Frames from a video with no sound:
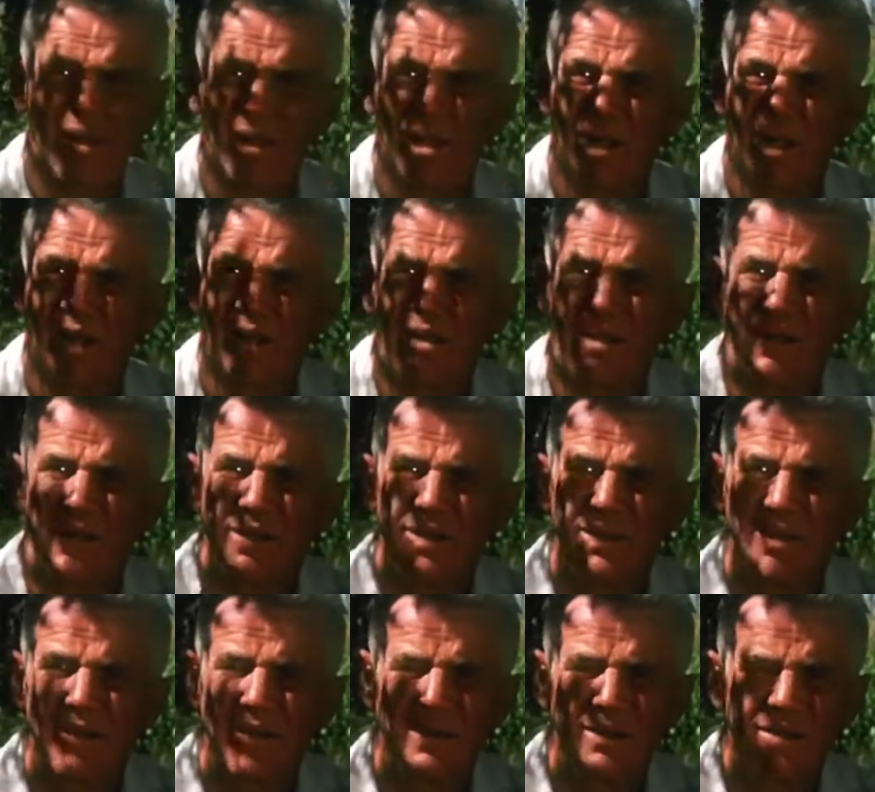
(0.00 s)
the car.
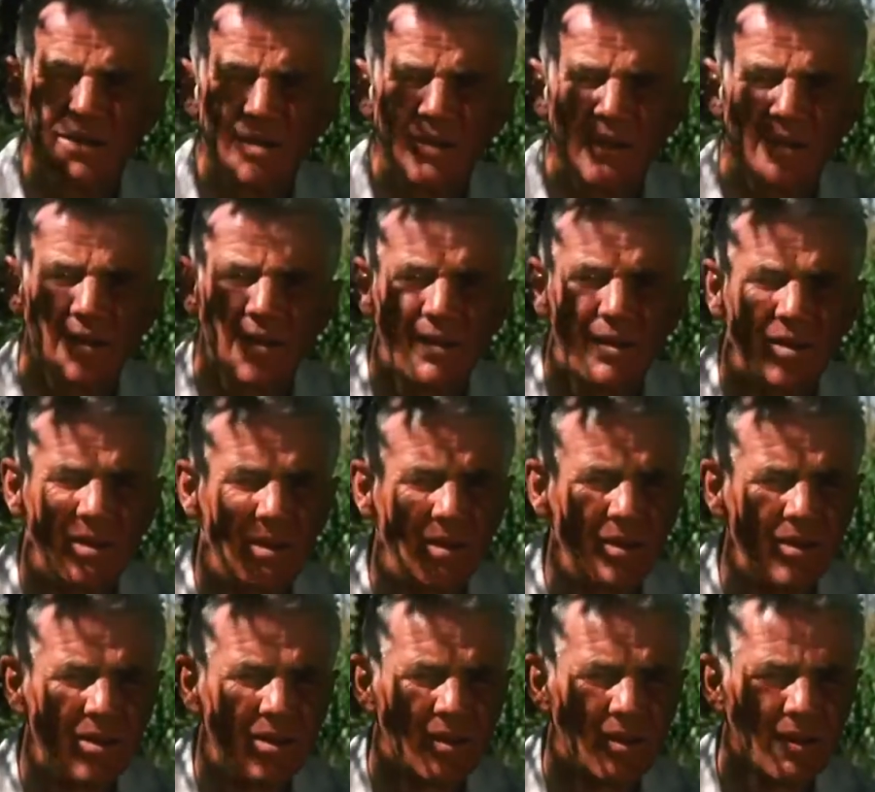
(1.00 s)
No, he shouldn't
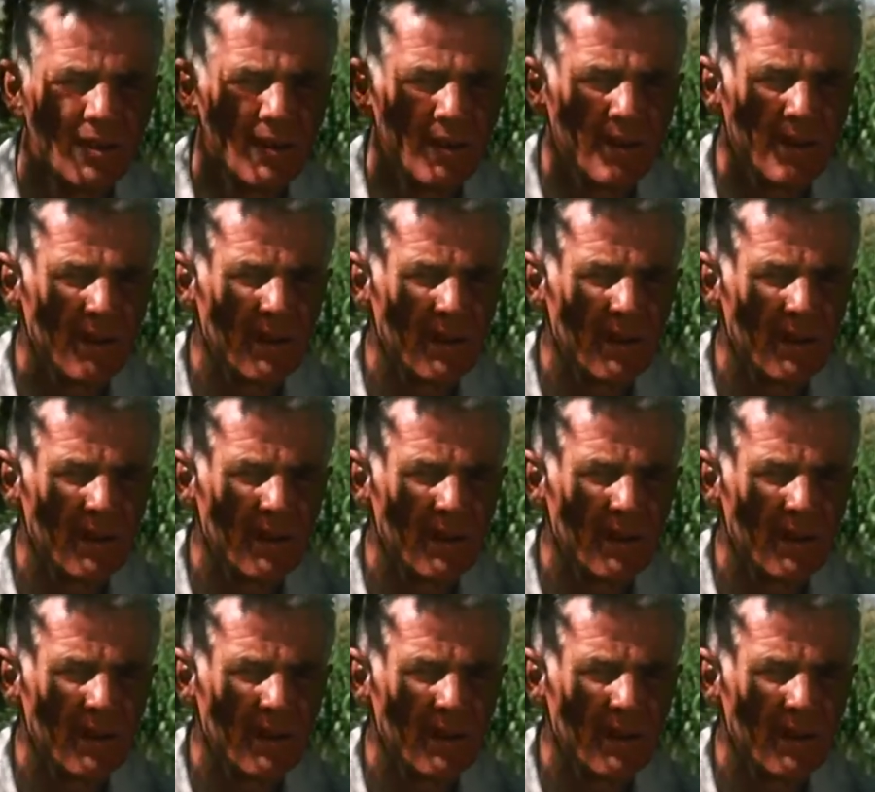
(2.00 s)
have.